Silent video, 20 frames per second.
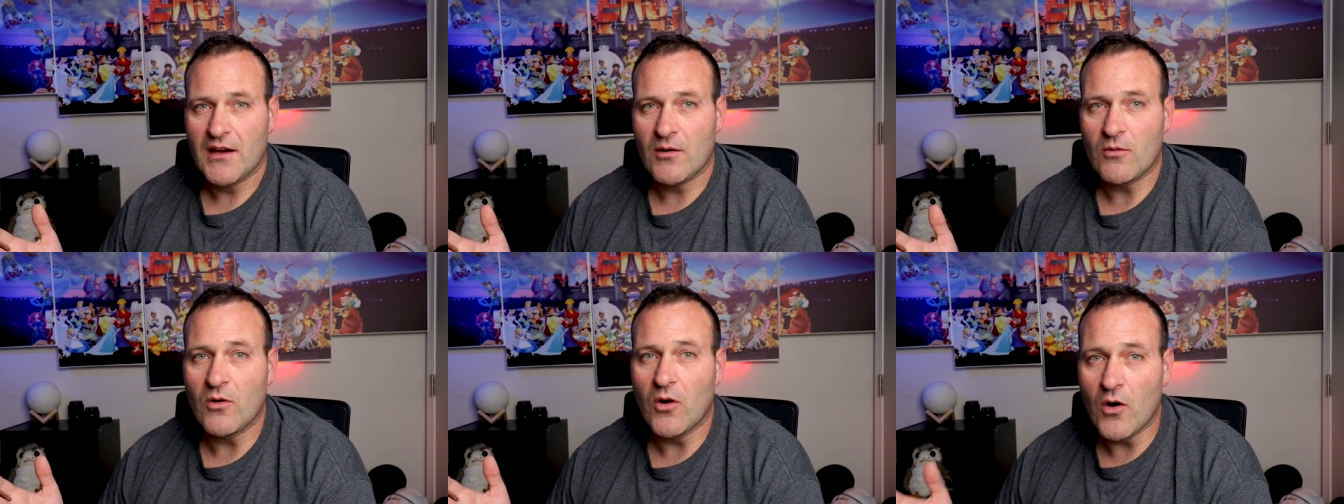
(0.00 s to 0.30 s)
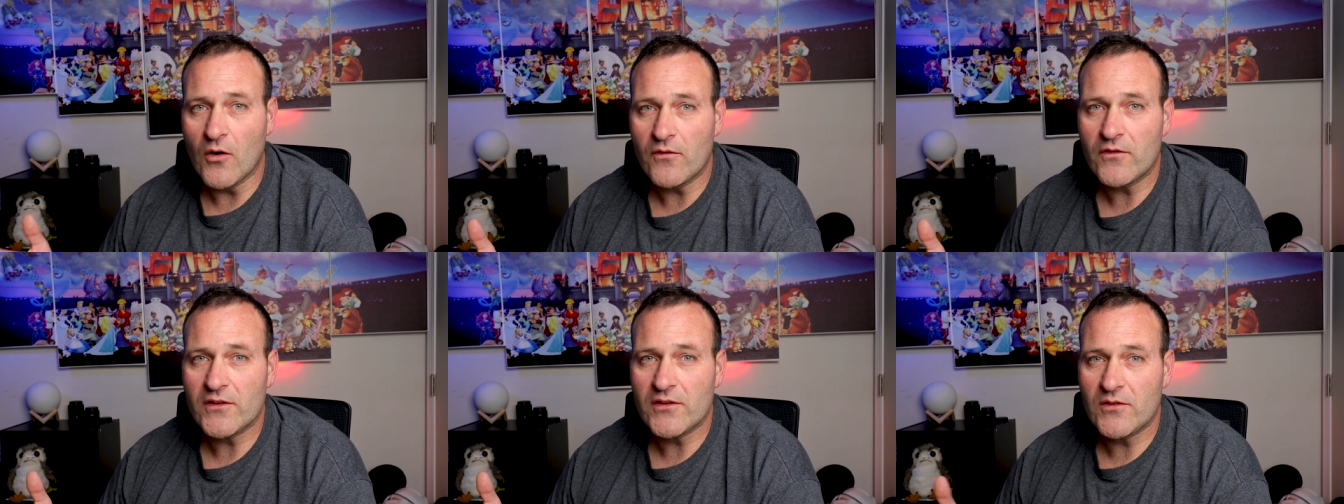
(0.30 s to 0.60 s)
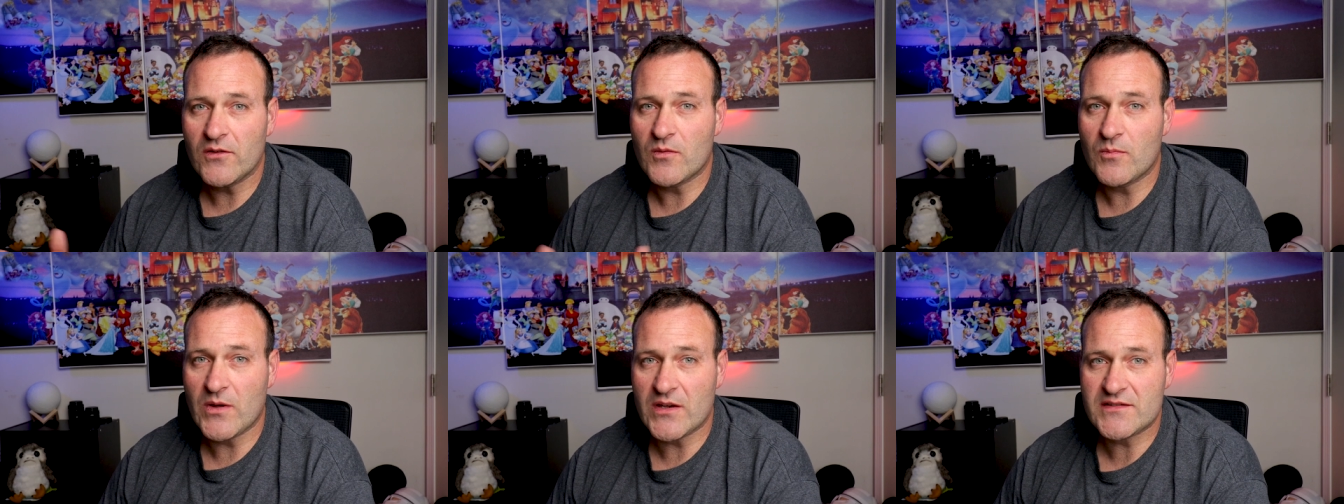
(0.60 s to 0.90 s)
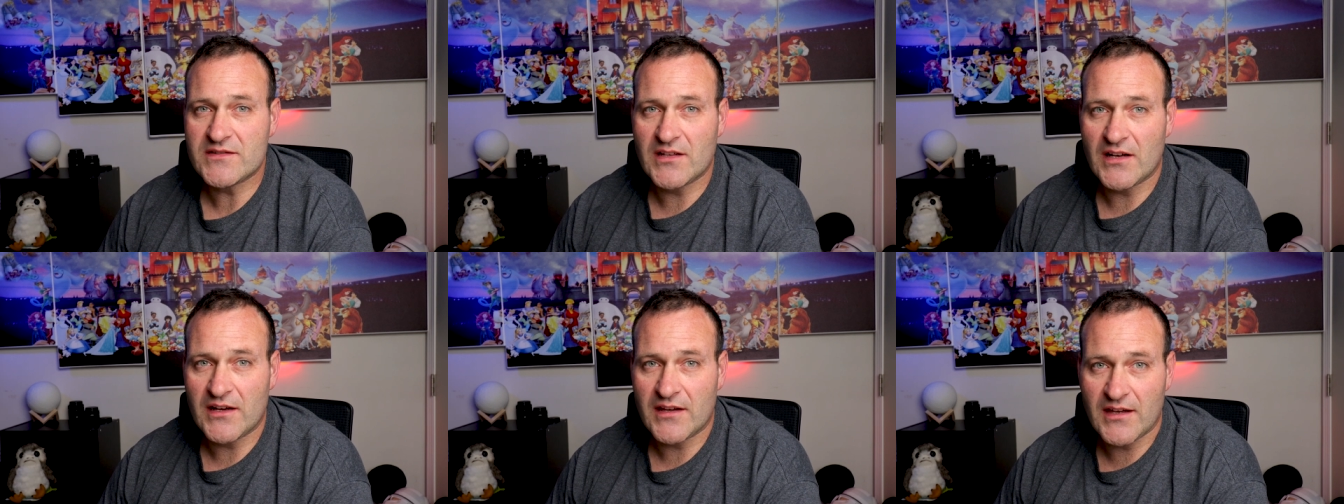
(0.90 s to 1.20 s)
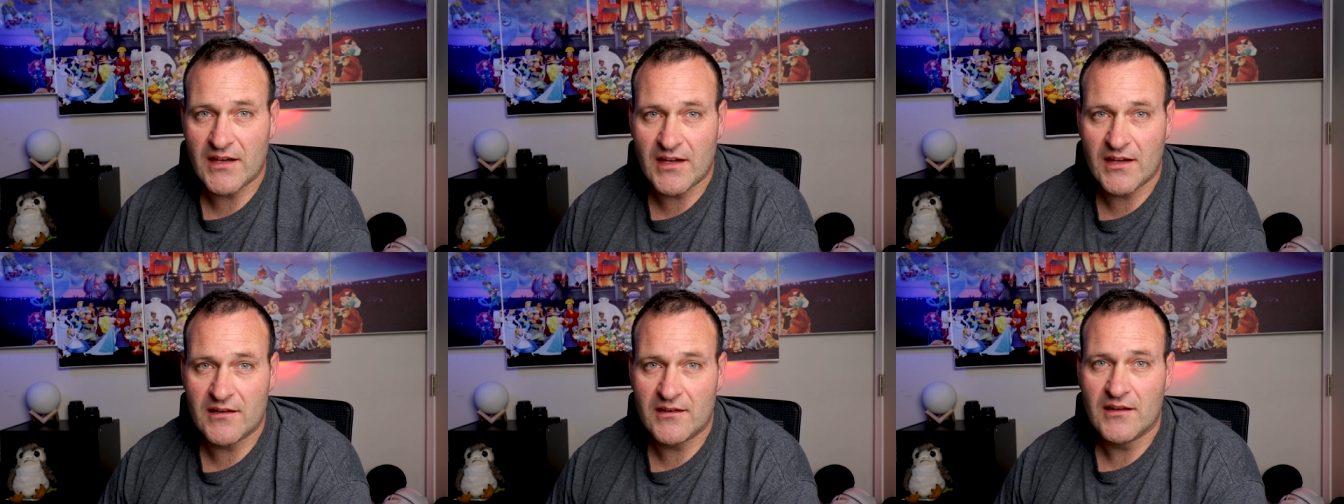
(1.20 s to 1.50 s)
I will hopefully do the best that I
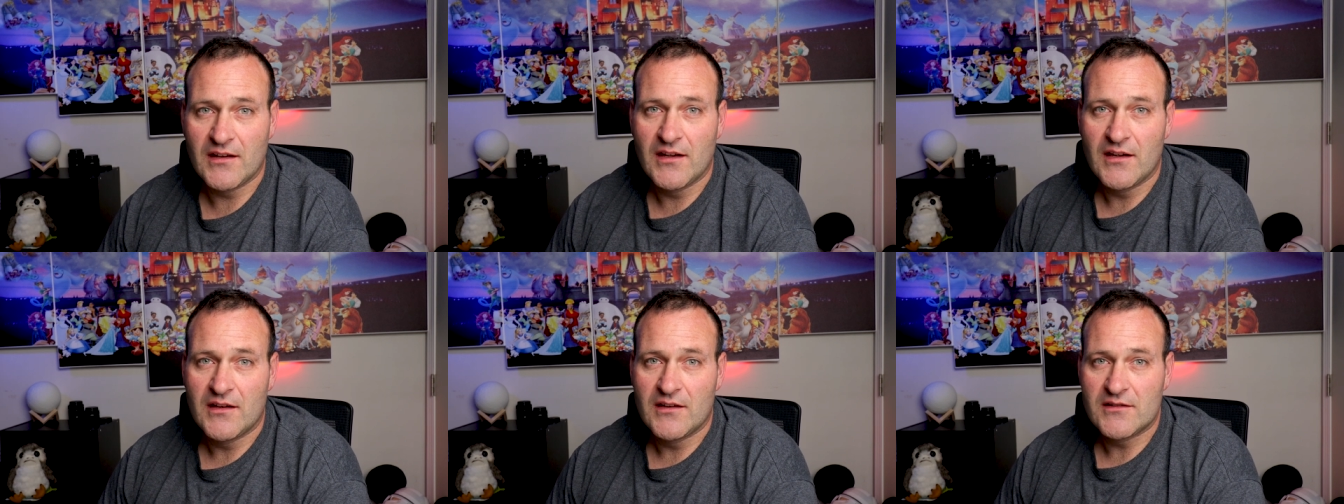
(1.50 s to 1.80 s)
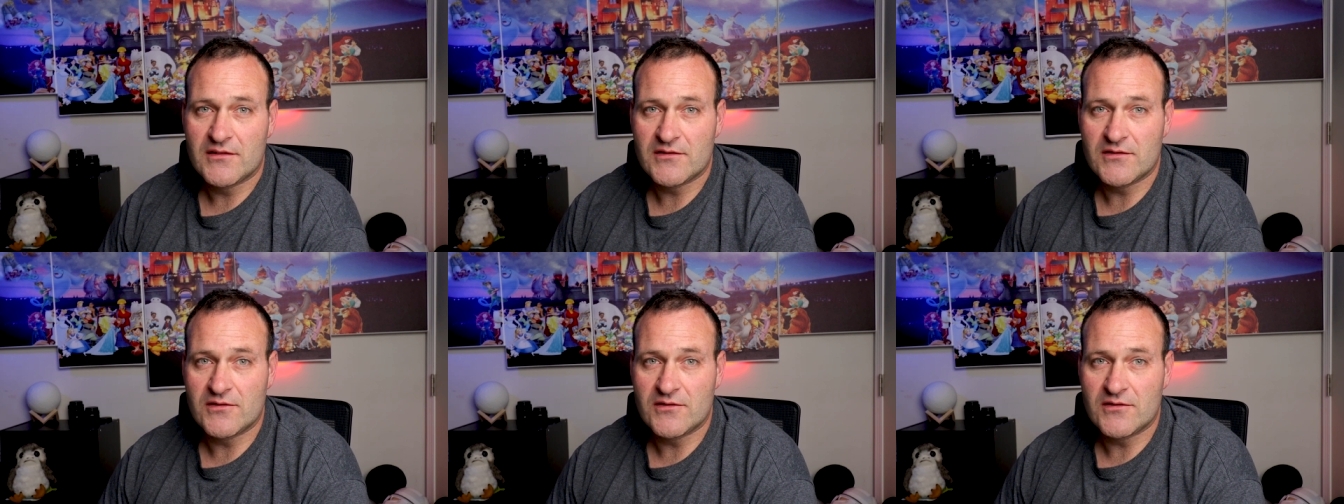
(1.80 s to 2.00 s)
can